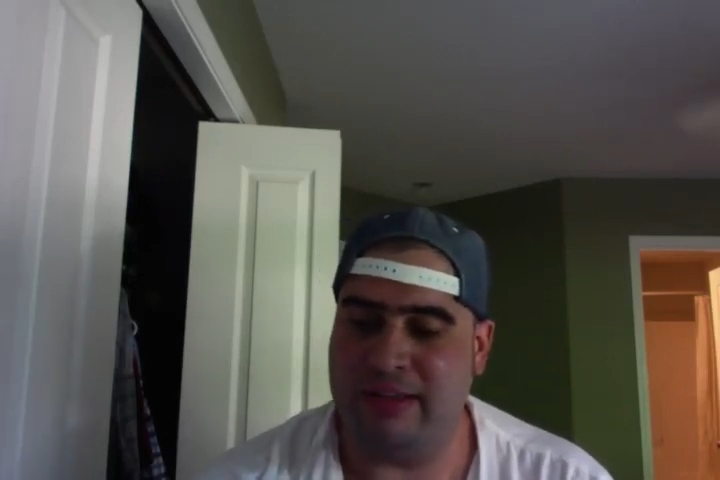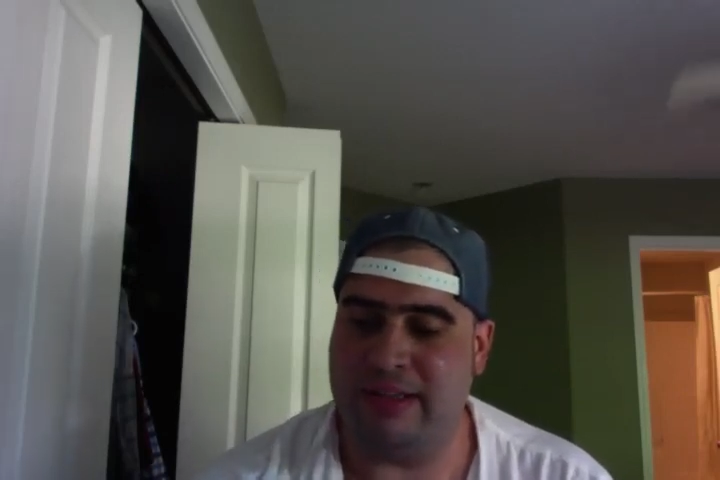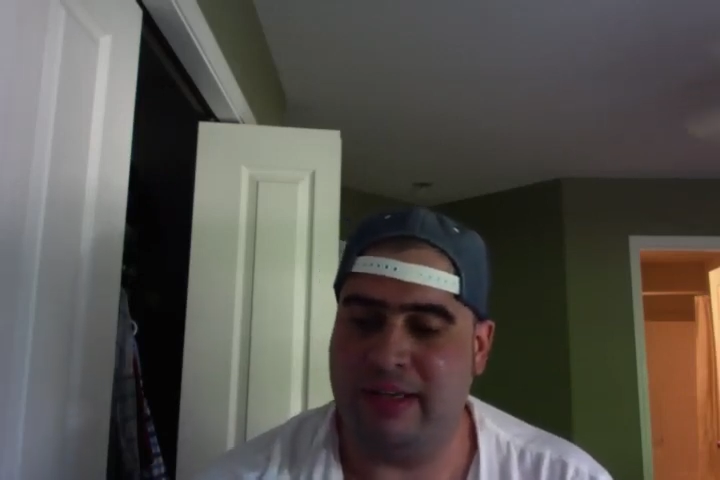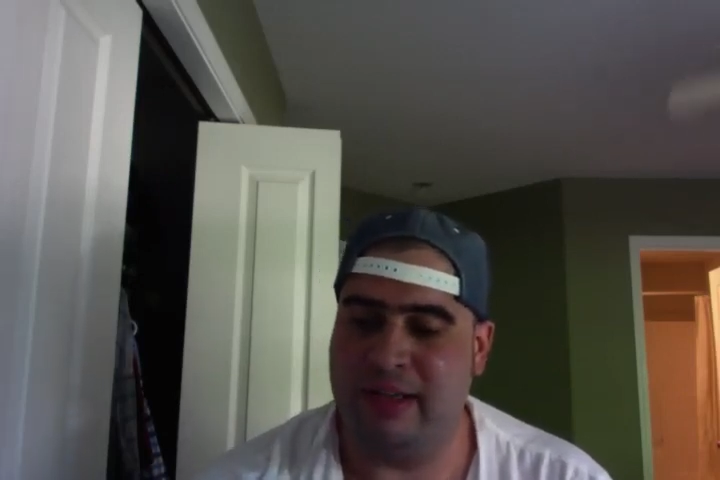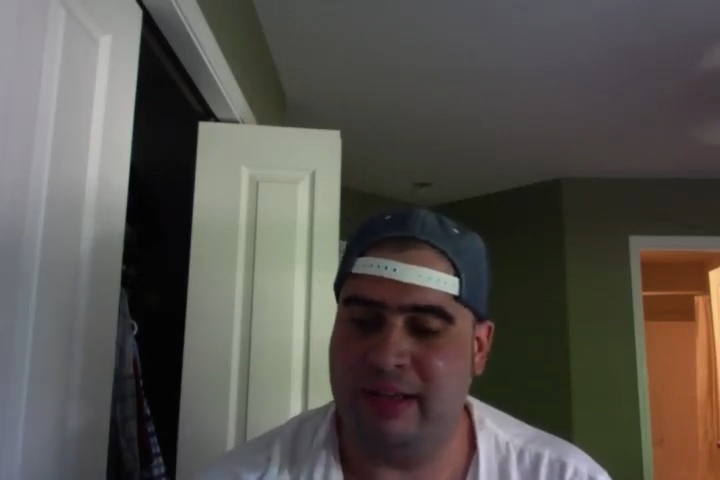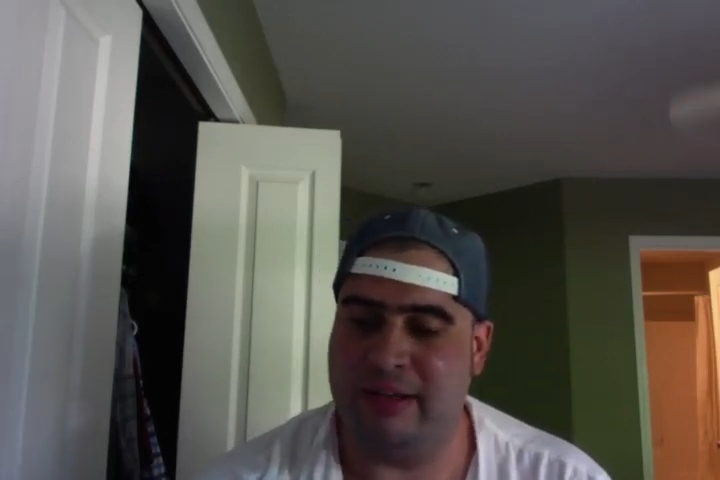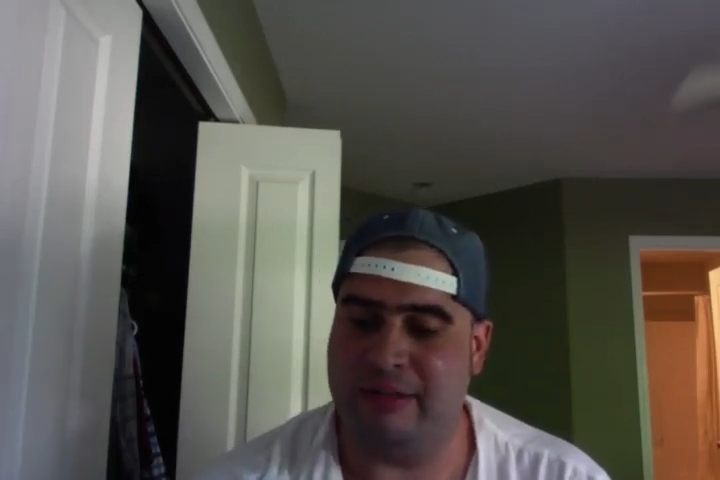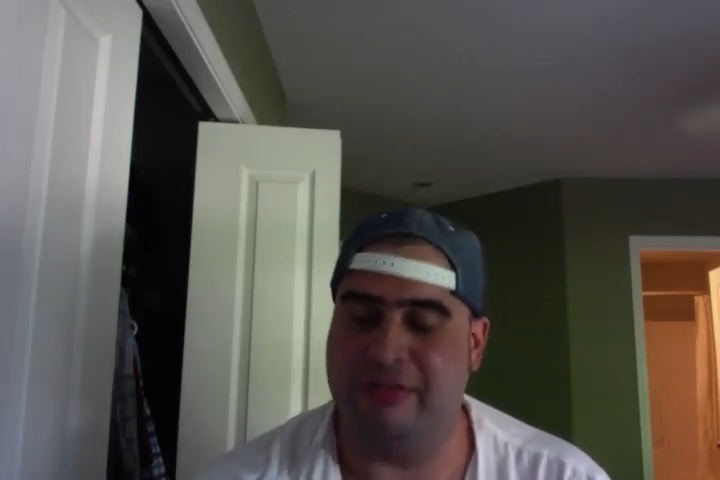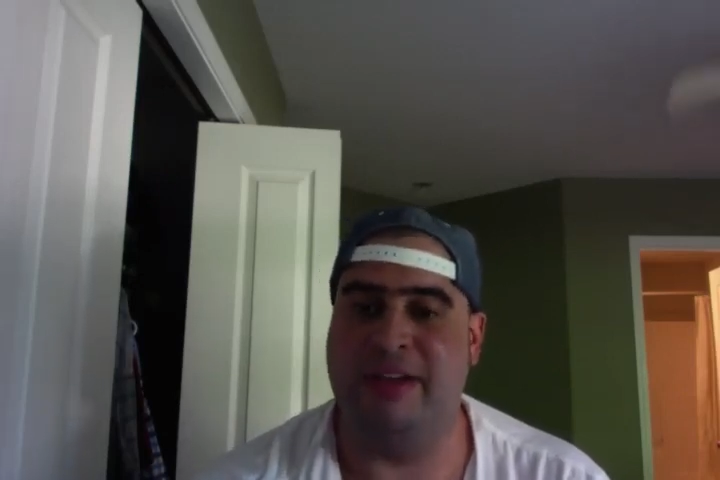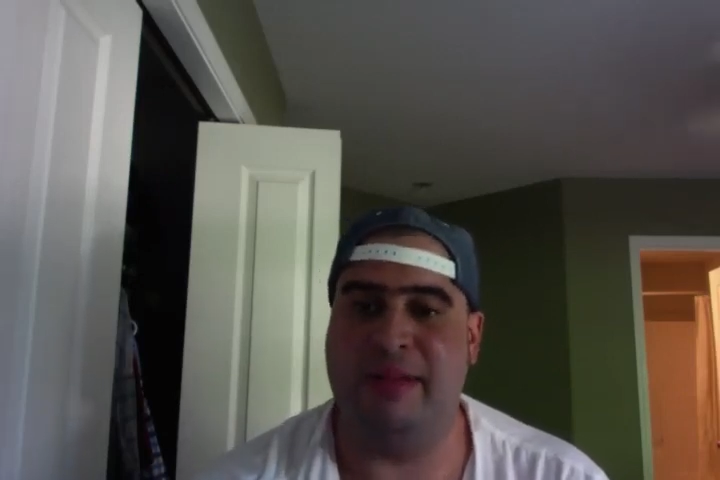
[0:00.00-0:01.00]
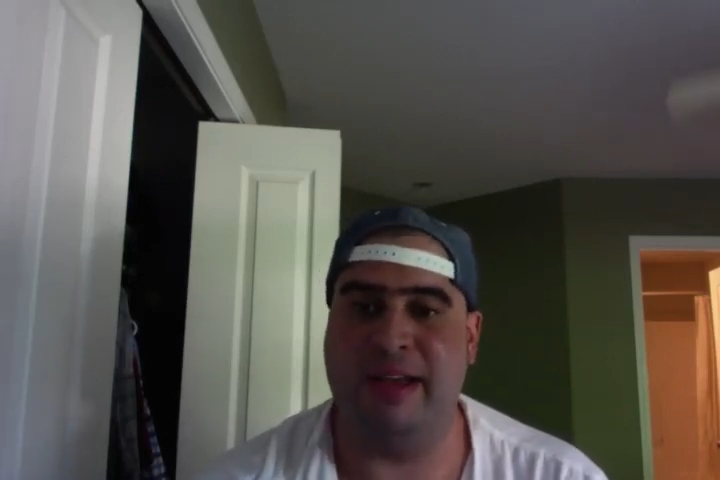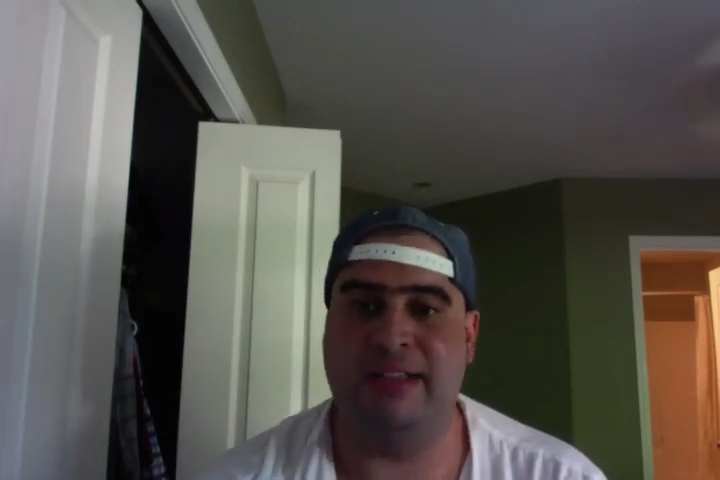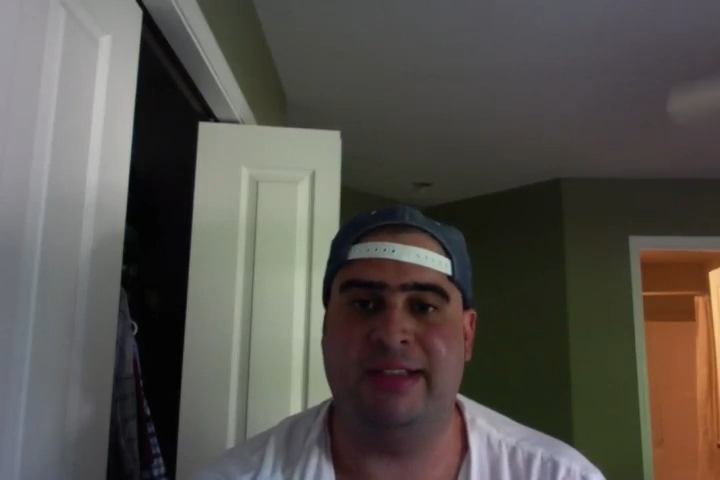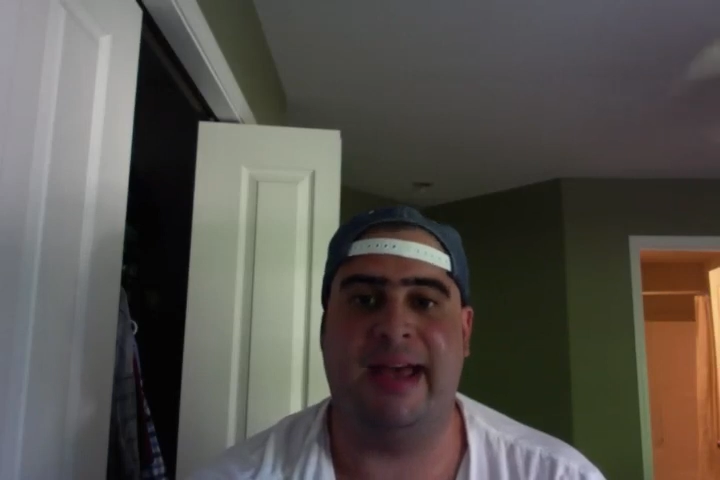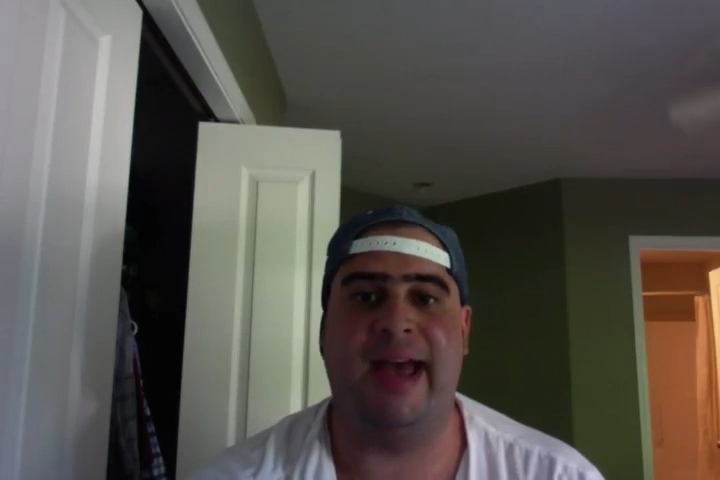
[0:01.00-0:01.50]
if it's the
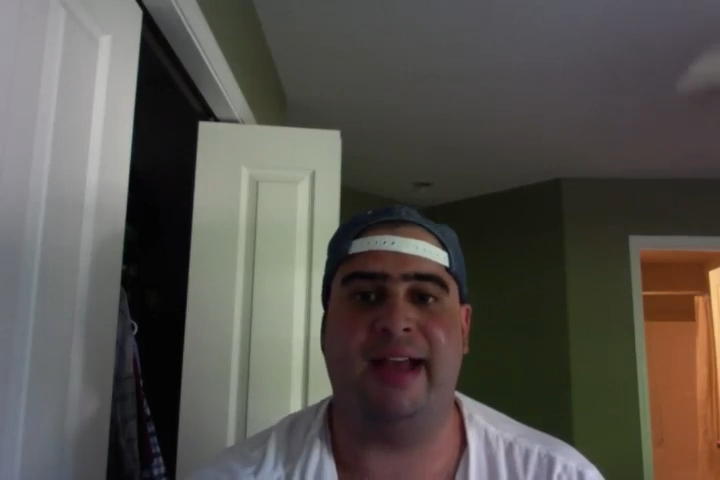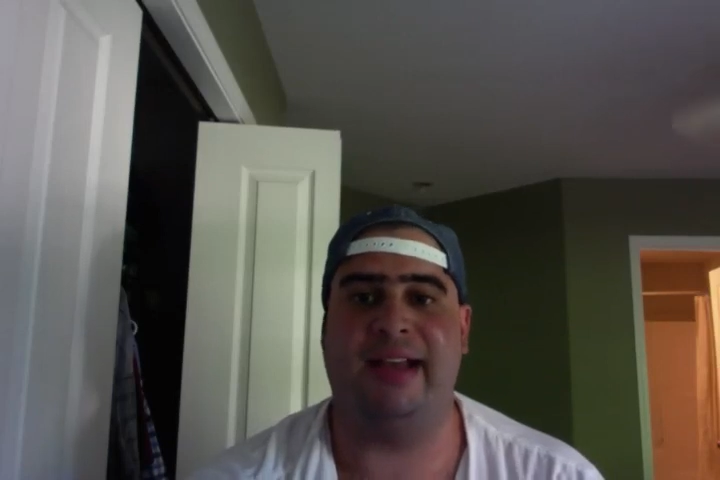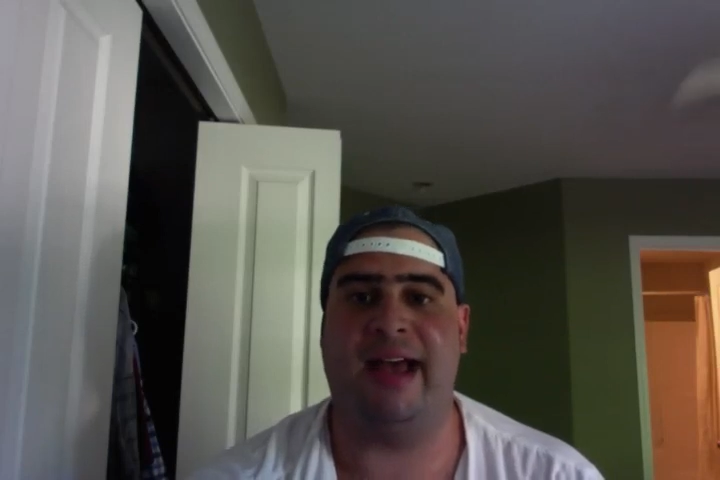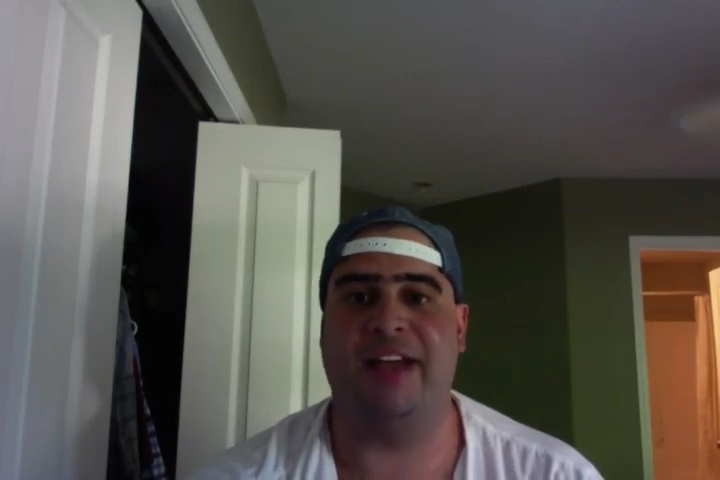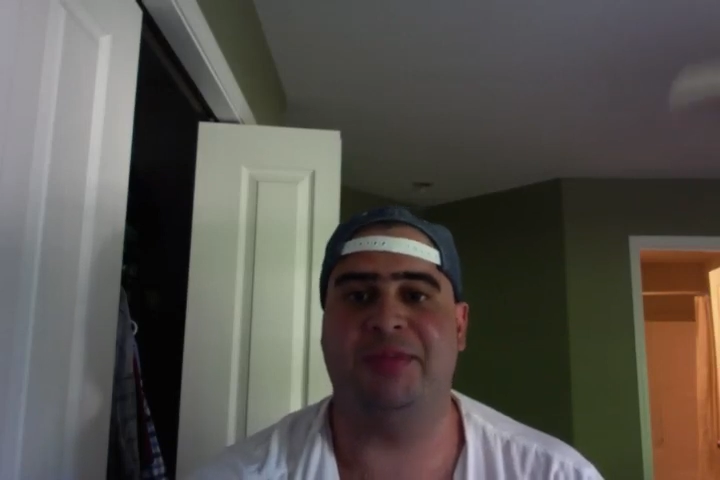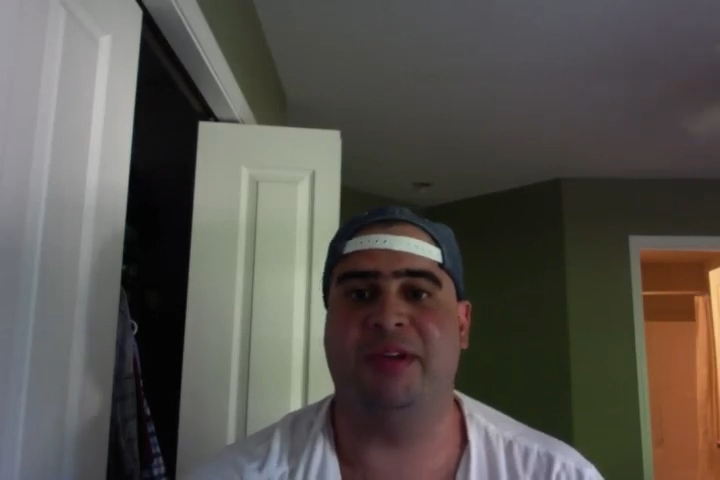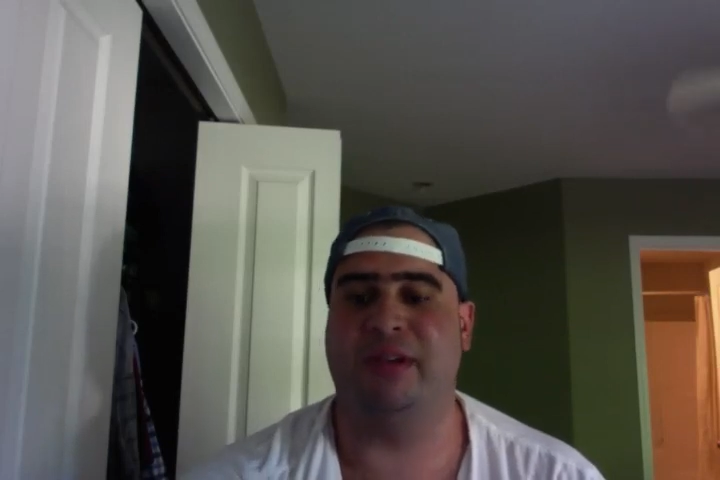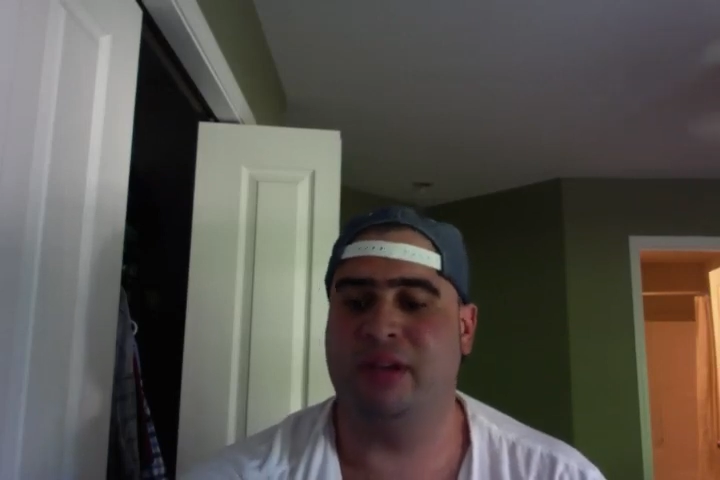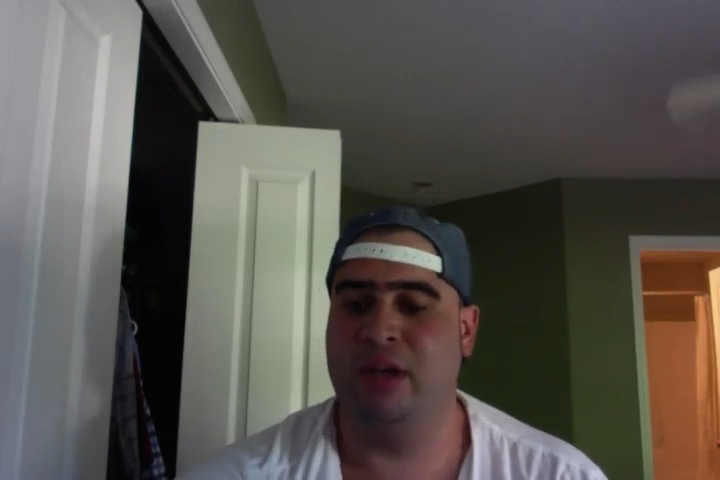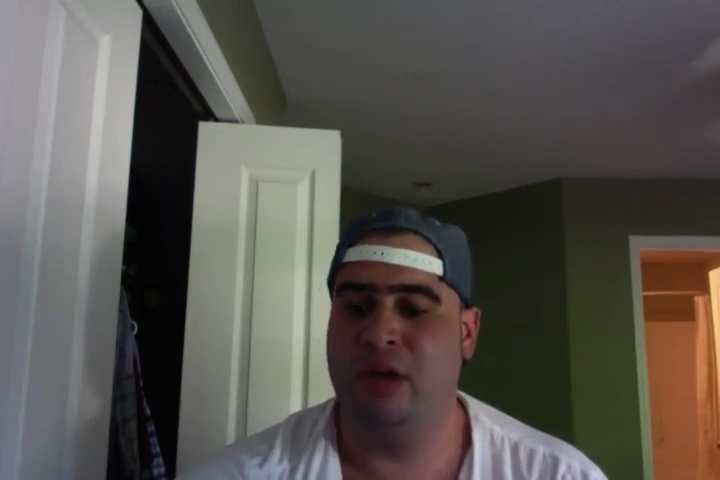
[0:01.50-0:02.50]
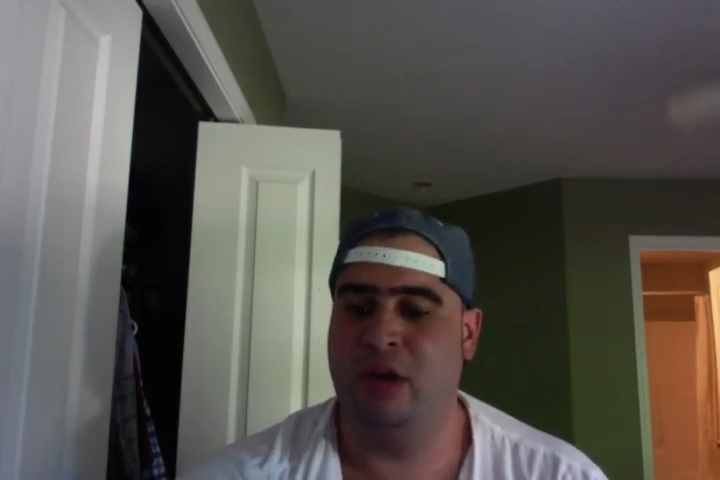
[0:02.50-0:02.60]
Freemasons at Hackley Hospital,